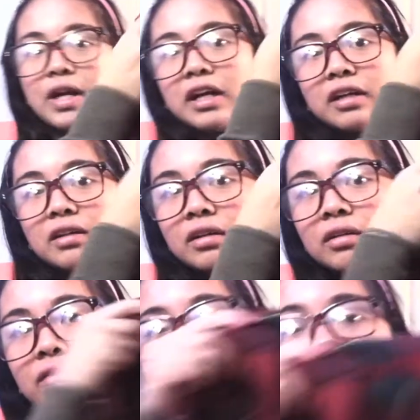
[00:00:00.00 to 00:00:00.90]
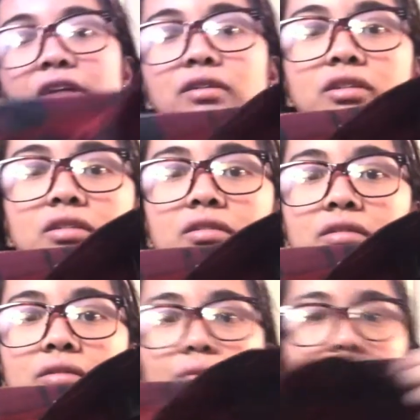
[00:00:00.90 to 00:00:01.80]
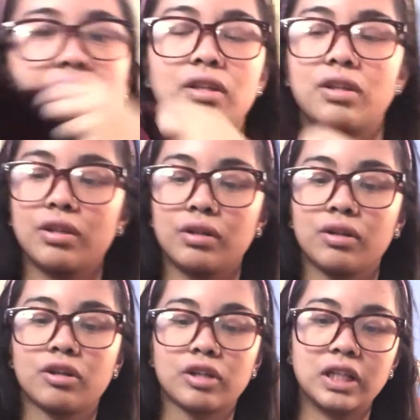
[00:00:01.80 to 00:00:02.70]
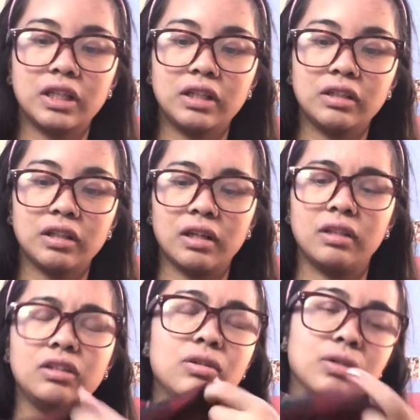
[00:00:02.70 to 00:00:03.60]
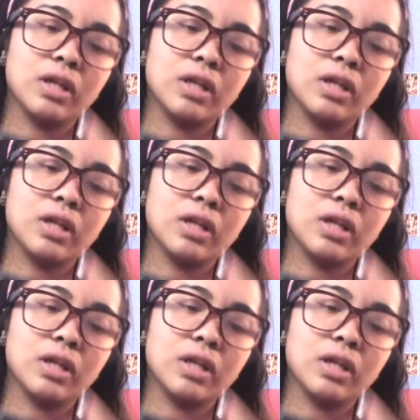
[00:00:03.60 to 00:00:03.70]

Red flannel with green and, you know,